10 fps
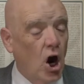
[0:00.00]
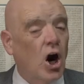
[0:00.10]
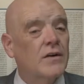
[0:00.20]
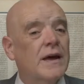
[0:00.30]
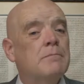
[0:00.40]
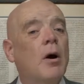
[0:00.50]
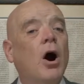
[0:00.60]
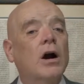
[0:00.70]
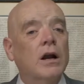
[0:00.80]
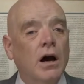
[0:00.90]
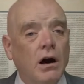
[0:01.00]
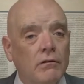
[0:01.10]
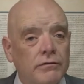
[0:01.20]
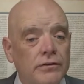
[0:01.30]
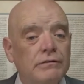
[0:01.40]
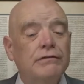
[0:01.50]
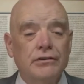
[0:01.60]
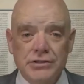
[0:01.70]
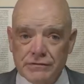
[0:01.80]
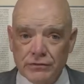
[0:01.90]
Are they part of the
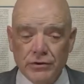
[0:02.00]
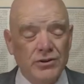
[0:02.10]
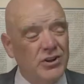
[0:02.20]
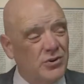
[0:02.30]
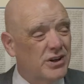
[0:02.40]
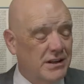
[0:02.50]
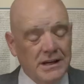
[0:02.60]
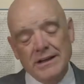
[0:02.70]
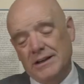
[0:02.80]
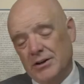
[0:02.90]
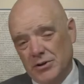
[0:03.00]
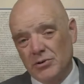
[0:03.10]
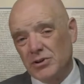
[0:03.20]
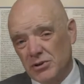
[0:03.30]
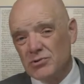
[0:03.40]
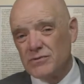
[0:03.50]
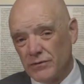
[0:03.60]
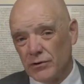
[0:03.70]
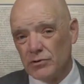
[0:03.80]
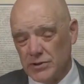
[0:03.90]
first fruit? You could, you know, you can use
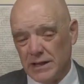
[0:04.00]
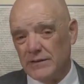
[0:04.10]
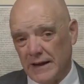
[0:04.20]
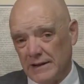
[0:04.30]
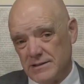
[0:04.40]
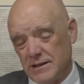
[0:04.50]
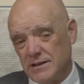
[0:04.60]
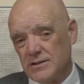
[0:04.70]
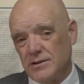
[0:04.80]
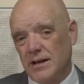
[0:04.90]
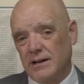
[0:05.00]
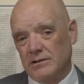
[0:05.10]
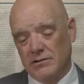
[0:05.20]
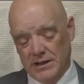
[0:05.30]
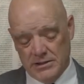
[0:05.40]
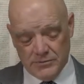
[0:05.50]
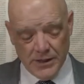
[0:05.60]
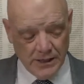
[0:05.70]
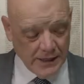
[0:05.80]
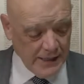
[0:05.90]
fruit in that sense. You can in Greek as
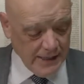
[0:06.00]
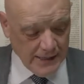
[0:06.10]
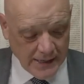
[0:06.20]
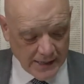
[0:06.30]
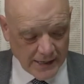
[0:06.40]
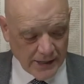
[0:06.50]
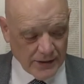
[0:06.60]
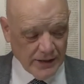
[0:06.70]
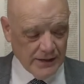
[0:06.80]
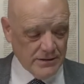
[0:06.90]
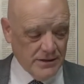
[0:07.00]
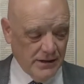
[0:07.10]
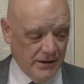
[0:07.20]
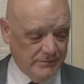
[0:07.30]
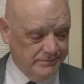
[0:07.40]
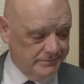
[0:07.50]
well. Uh, that. Uh,